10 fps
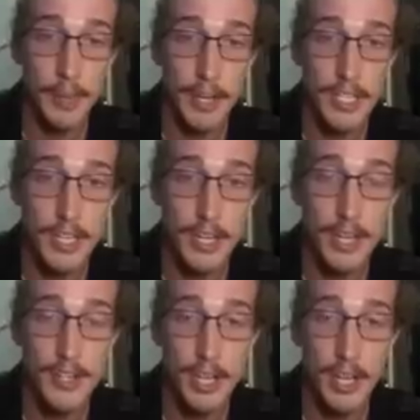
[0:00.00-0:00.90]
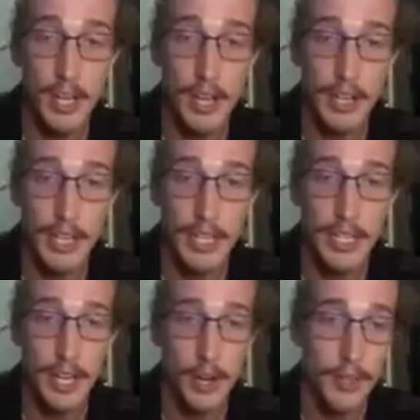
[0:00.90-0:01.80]
here's a key
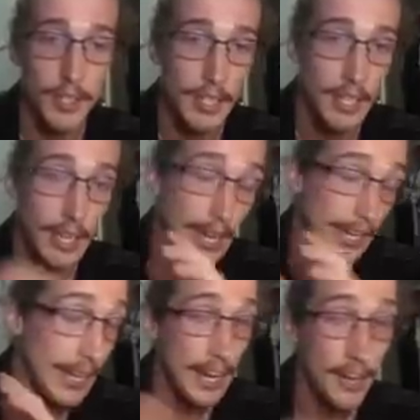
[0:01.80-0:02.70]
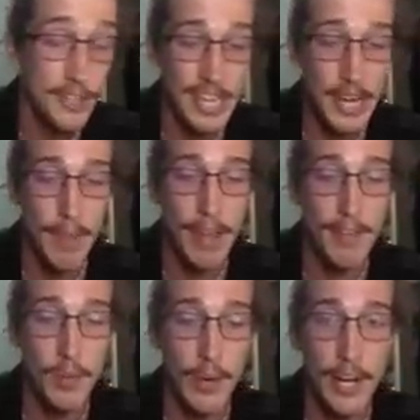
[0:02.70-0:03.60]
note. And again, I understand I'm
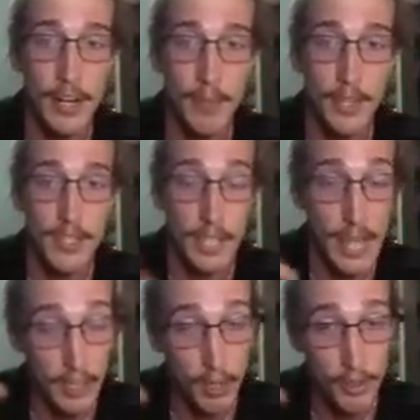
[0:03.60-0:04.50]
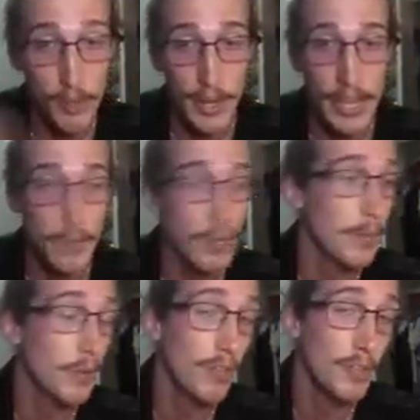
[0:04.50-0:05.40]
everywhere, but there's a lot going through my head when
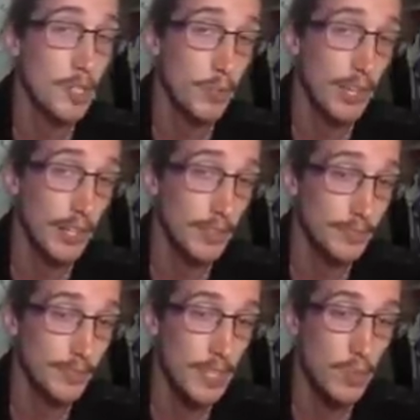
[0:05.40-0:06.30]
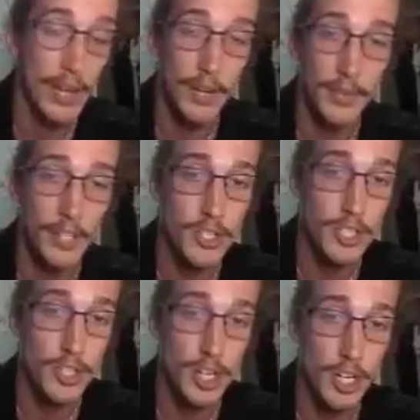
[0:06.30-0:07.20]
I'm going for a Spladle. That's why I don't think it's
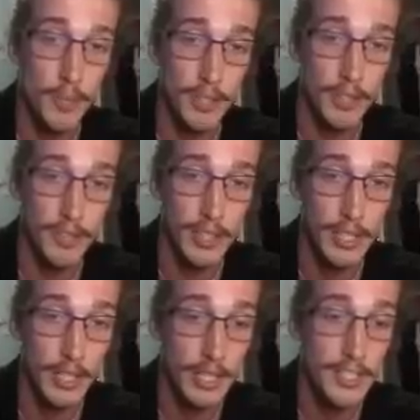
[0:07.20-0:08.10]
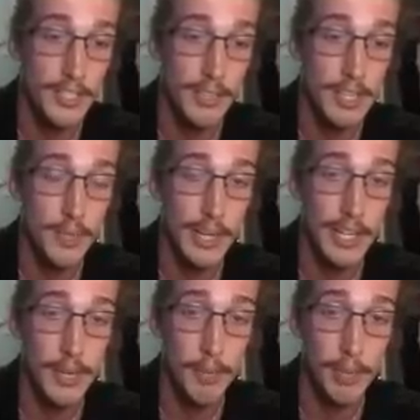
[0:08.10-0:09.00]
just a junk move, because it's pretty
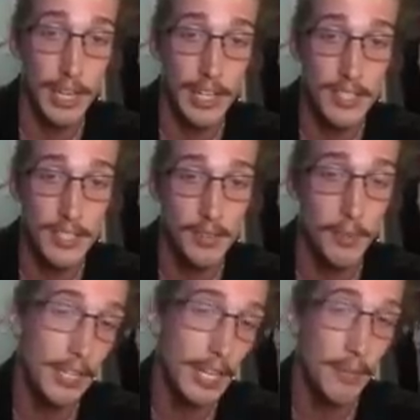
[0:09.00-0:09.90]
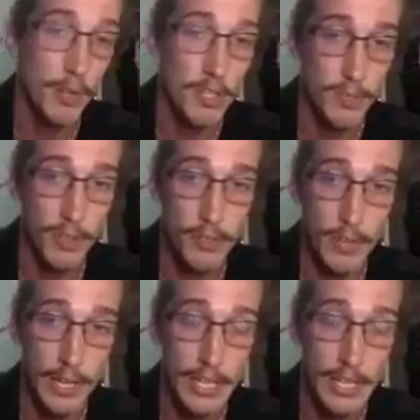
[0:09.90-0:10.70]
complex. I mean, like most moves. But